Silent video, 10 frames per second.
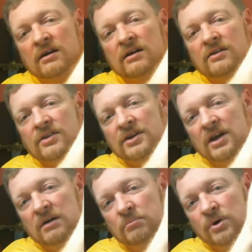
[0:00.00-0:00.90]
the
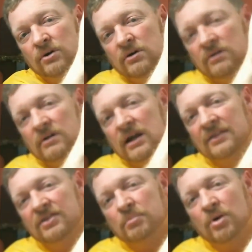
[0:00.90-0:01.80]
number
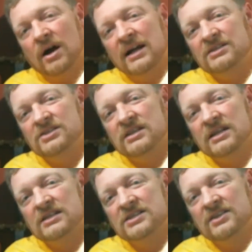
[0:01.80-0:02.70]
and the price
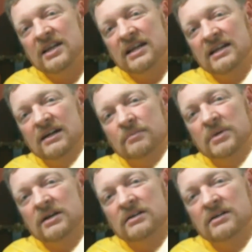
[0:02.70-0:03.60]
is in the M.
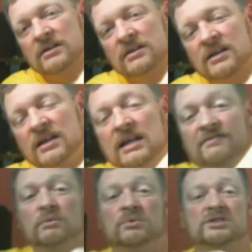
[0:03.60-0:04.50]
If
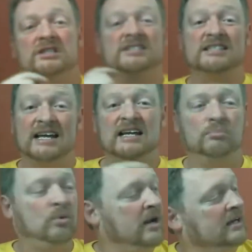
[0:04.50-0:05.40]
it was a second
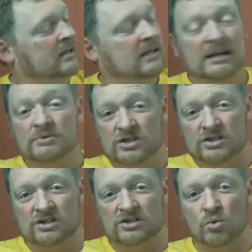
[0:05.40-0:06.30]
print, it was
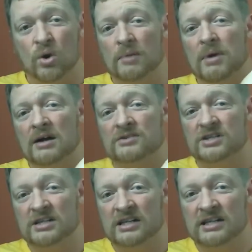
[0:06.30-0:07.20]
just the square box and
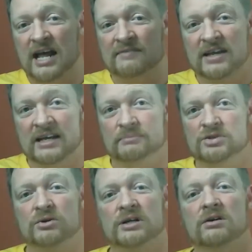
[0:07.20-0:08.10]
it didn't have the M
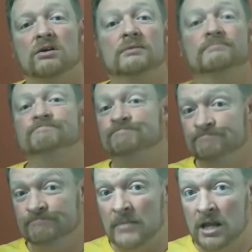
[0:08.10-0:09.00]
to it at all.
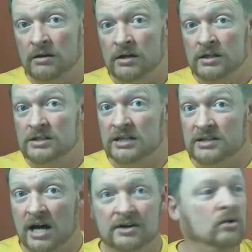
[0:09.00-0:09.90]
Did
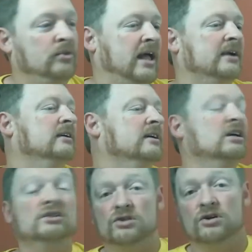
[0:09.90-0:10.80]
not know that.
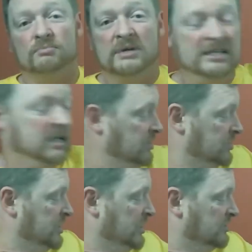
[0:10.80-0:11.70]
Took me years
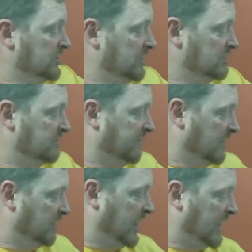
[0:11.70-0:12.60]
and years and years to
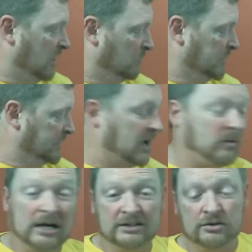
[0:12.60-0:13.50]
figure that out. Now
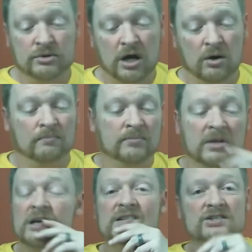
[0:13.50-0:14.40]
I do know.
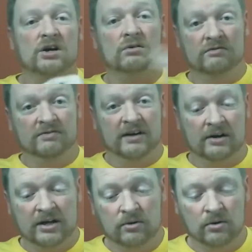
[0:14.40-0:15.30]
So,
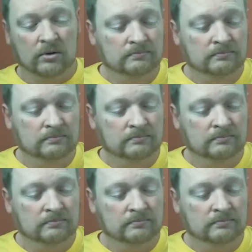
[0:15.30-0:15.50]
very cool.